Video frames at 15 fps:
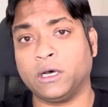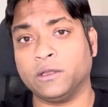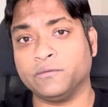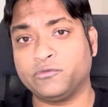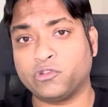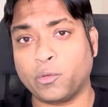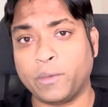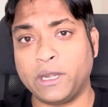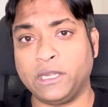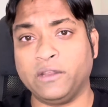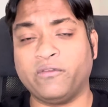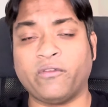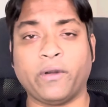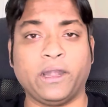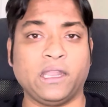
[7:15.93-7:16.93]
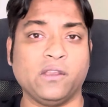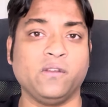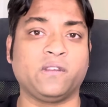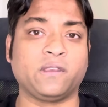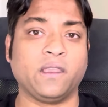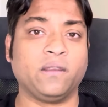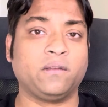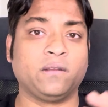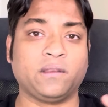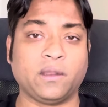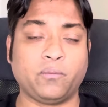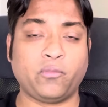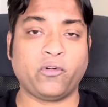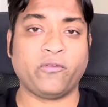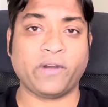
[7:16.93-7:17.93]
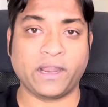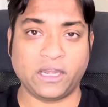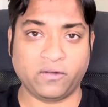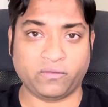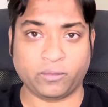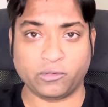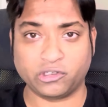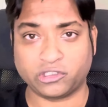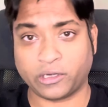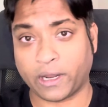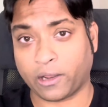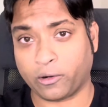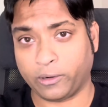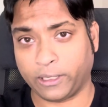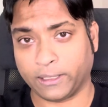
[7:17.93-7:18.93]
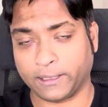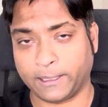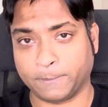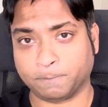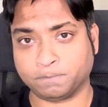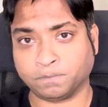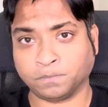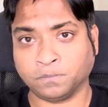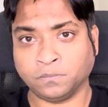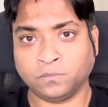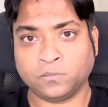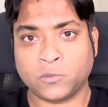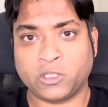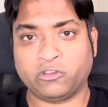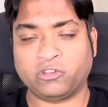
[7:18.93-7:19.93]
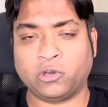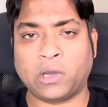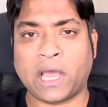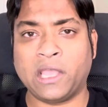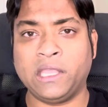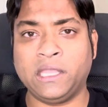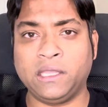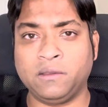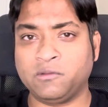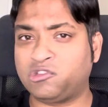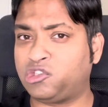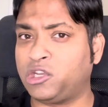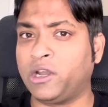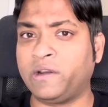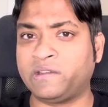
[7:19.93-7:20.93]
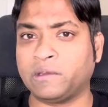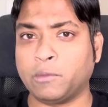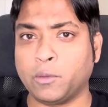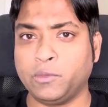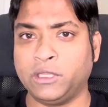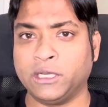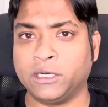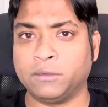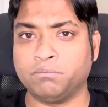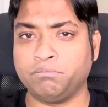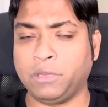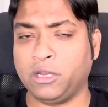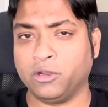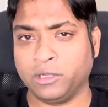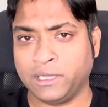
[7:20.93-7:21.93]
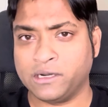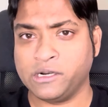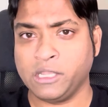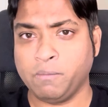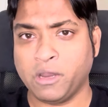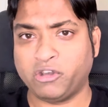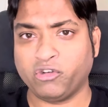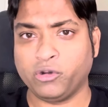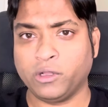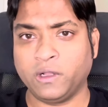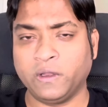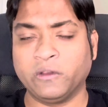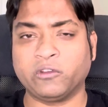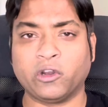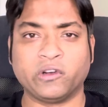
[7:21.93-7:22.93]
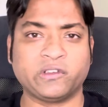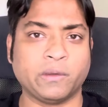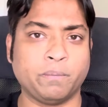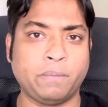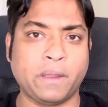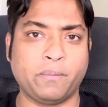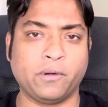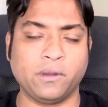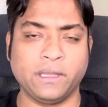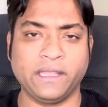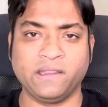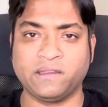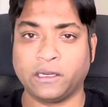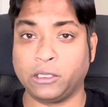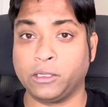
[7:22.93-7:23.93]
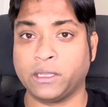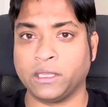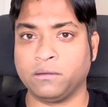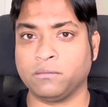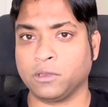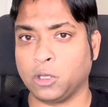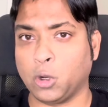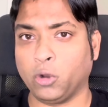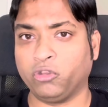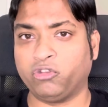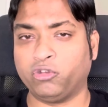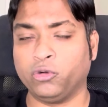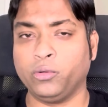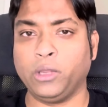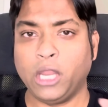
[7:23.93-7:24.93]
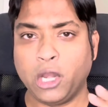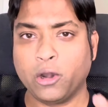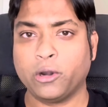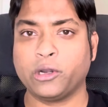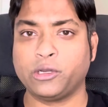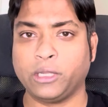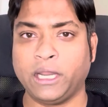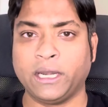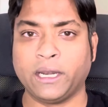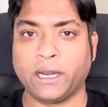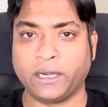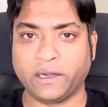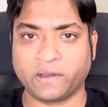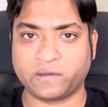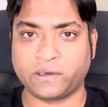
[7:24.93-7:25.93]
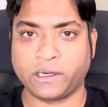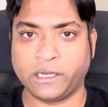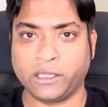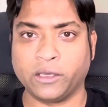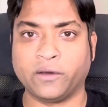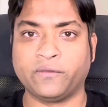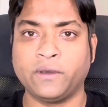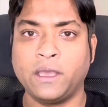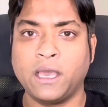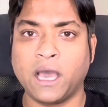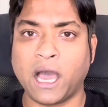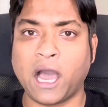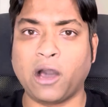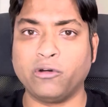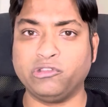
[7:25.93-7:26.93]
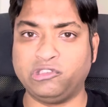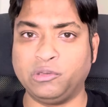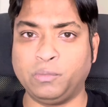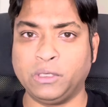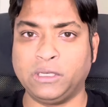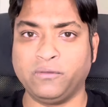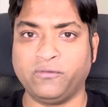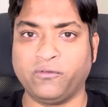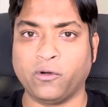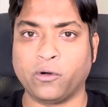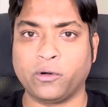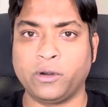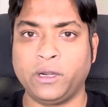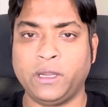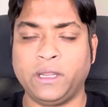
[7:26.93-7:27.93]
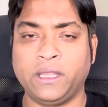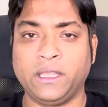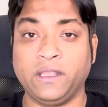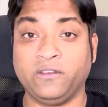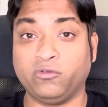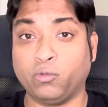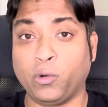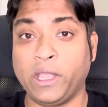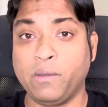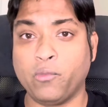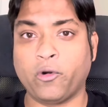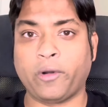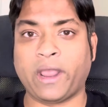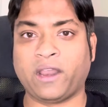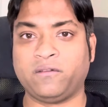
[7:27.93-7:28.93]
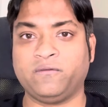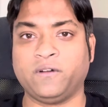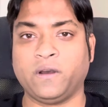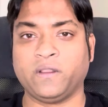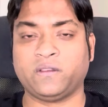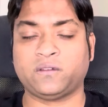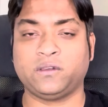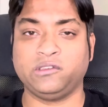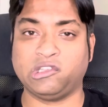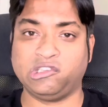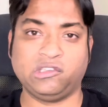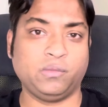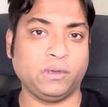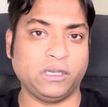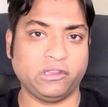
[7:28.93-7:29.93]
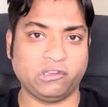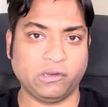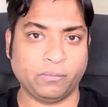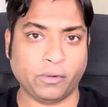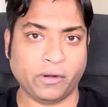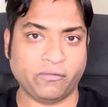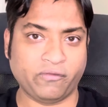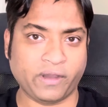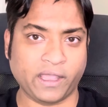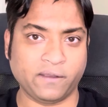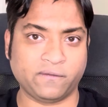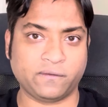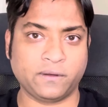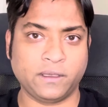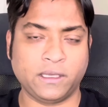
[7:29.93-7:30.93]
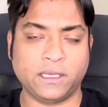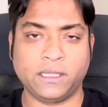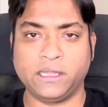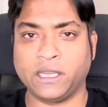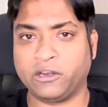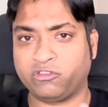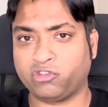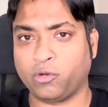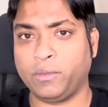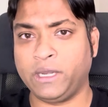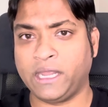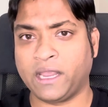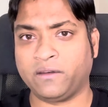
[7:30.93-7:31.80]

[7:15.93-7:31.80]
so many different use cases and provide information accordingly. So I shared some of the learning materials or some paper links that you can go through in order to get an understanding of how GPT-4 is way more advanced than GPT 3.5. There are so many